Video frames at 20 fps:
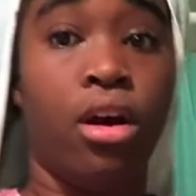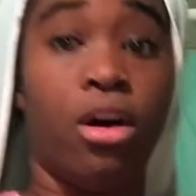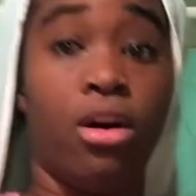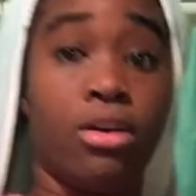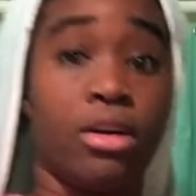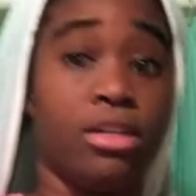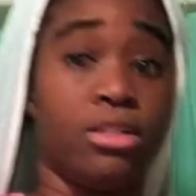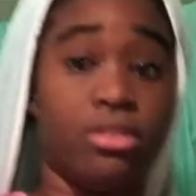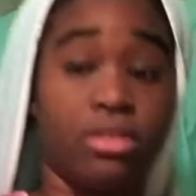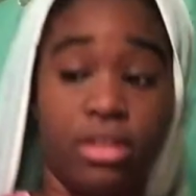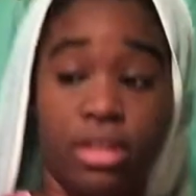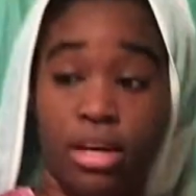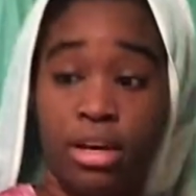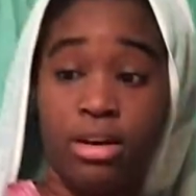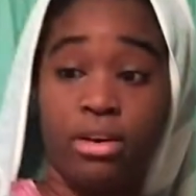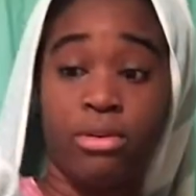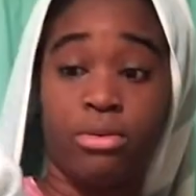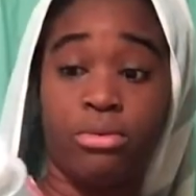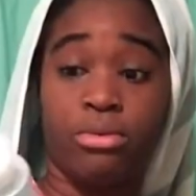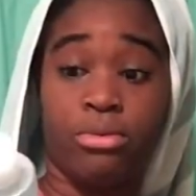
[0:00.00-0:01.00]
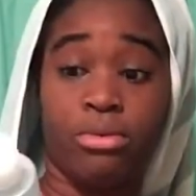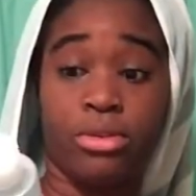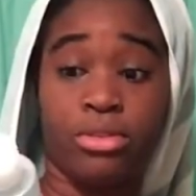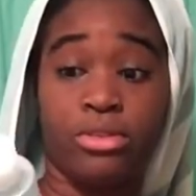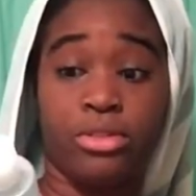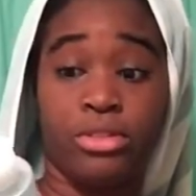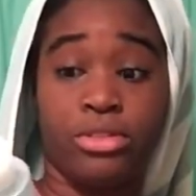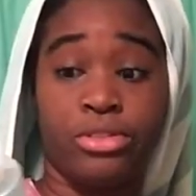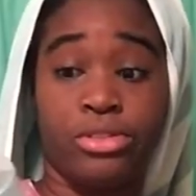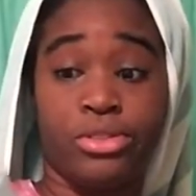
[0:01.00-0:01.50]
Okay, so now we're
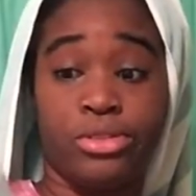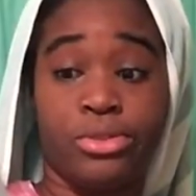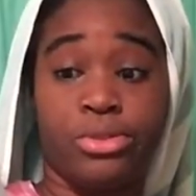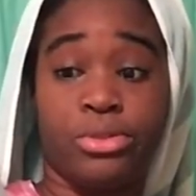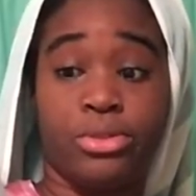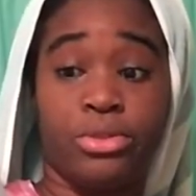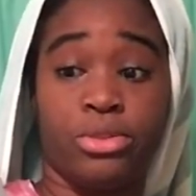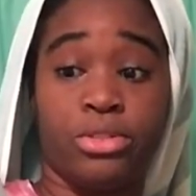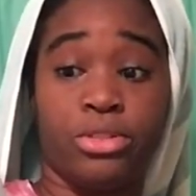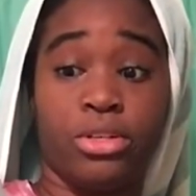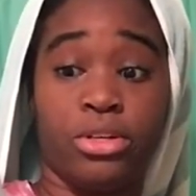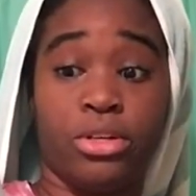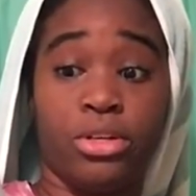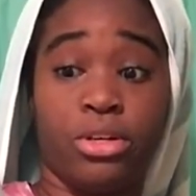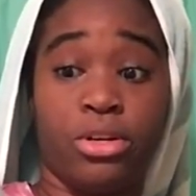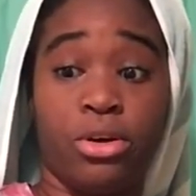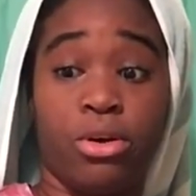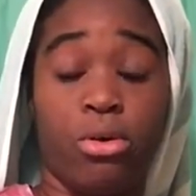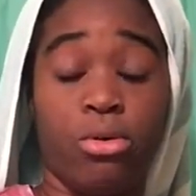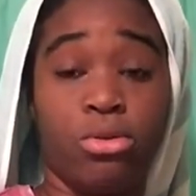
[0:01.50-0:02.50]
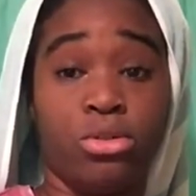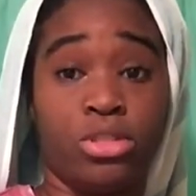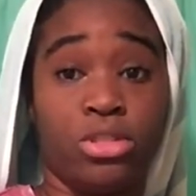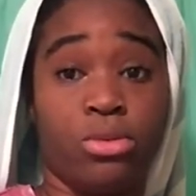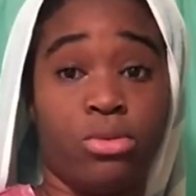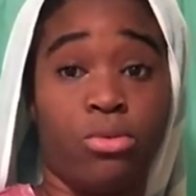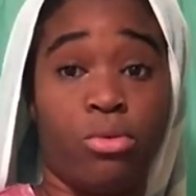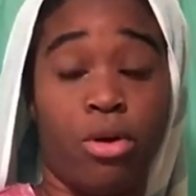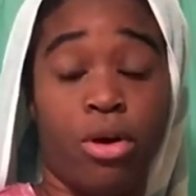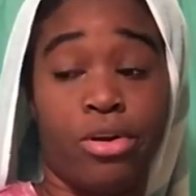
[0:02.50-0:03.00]
going to use the ocean
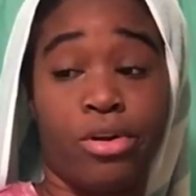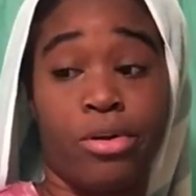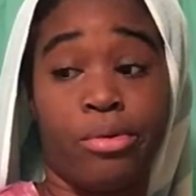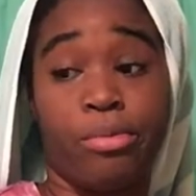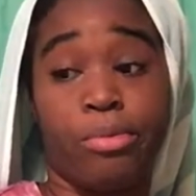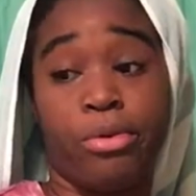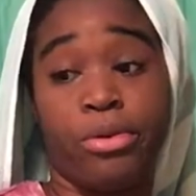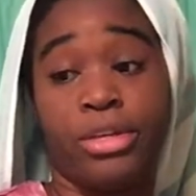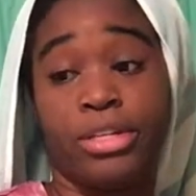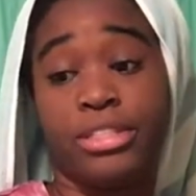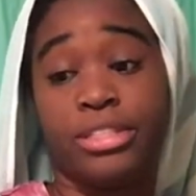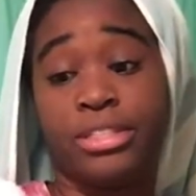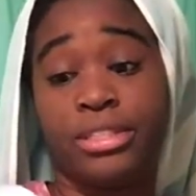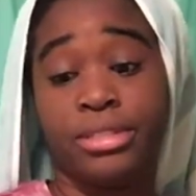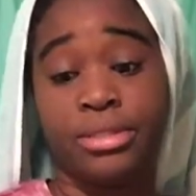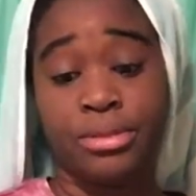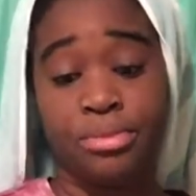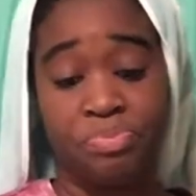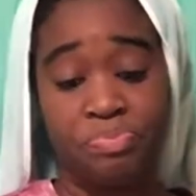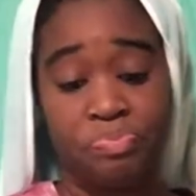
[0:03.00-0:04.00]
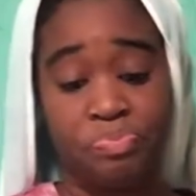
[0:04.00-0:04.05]
water moist.